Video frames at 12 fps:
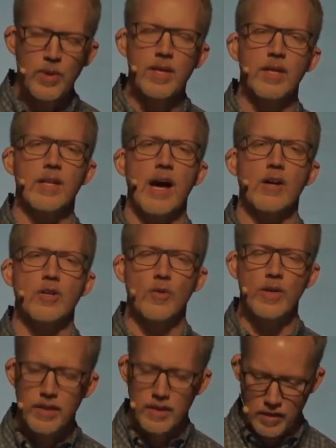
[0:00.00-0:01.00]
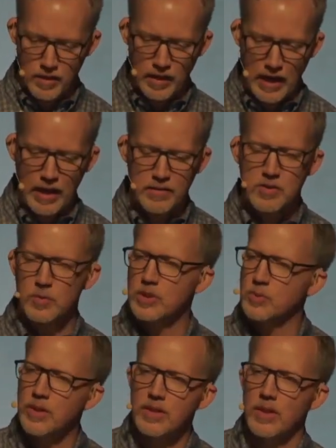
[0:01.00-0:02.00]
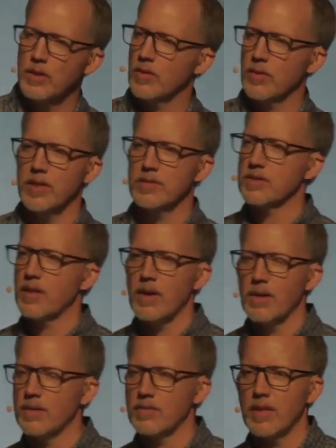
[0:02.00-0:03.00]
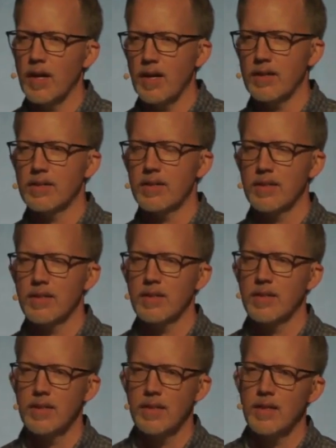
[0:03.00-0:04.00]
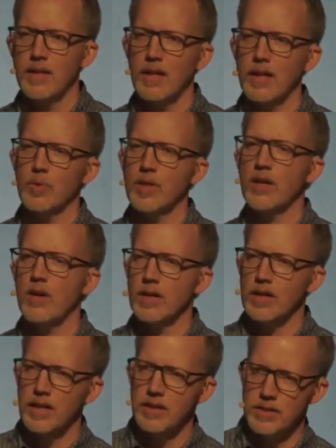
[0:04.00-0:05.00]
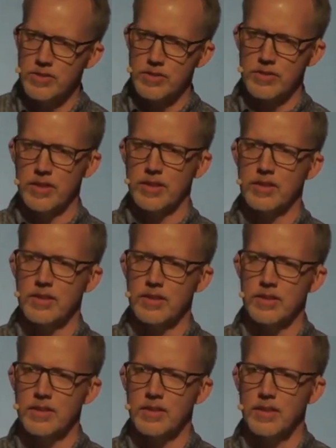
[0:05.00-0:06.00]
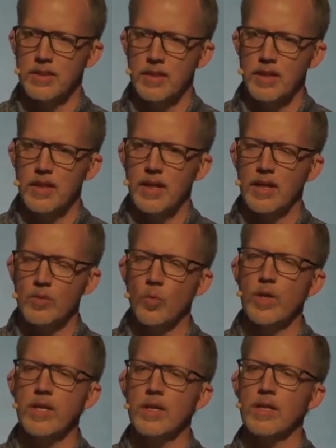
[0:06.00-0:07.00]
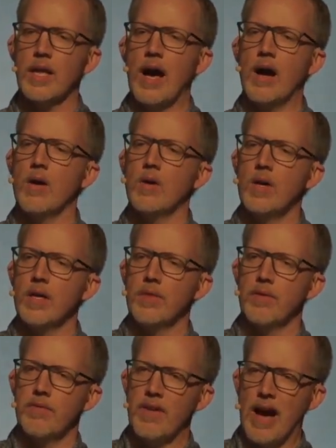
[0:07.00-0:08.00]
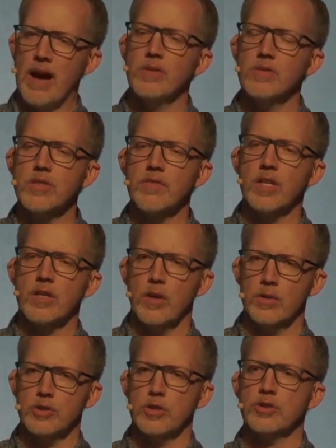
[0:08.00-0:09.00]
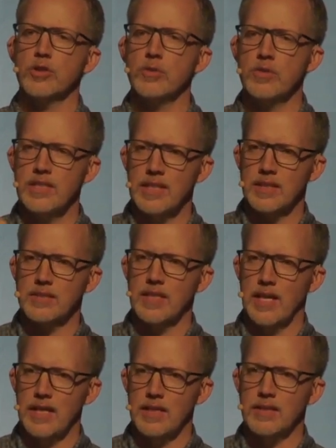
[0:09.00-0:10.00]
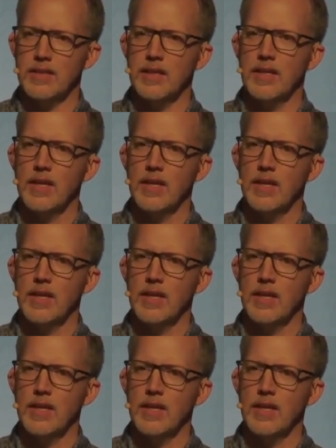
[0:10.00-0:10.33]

but we allow greed in our lives, which we know grieves the heart of God. And we call it industry. And we allow the values of the culture to dictate